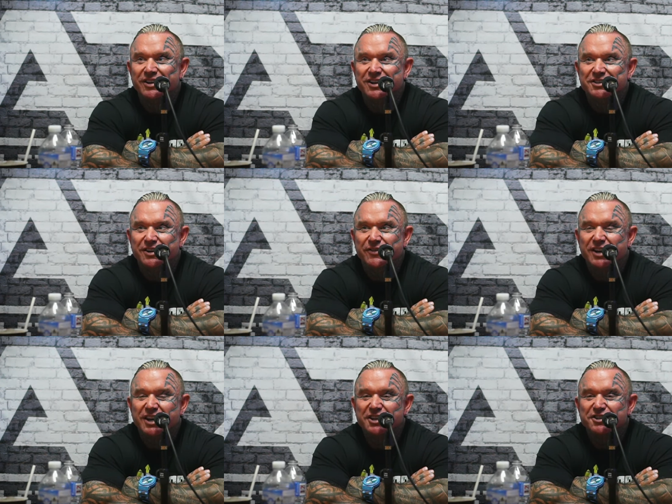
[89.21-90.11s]
So if you can
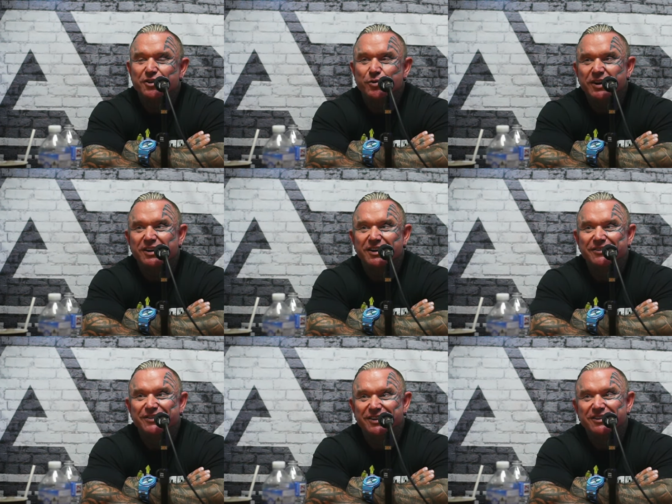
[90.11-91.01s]
catch it quick enough,
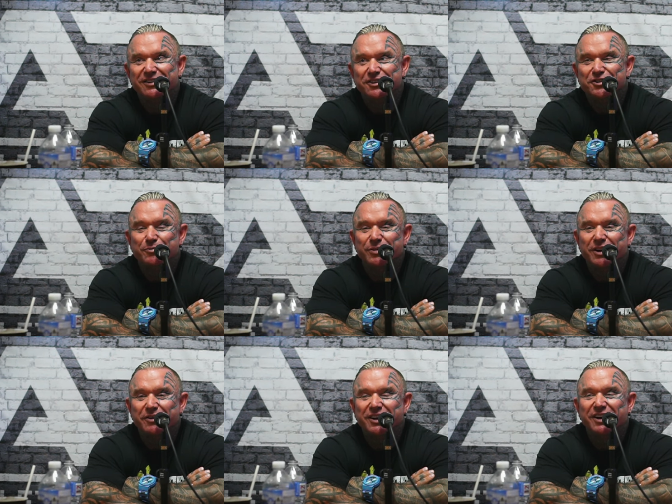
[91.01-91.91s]
then you should be
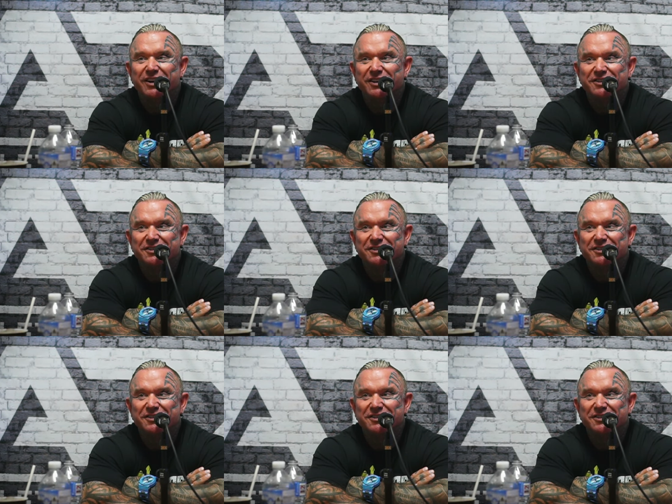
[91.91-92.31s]
okay.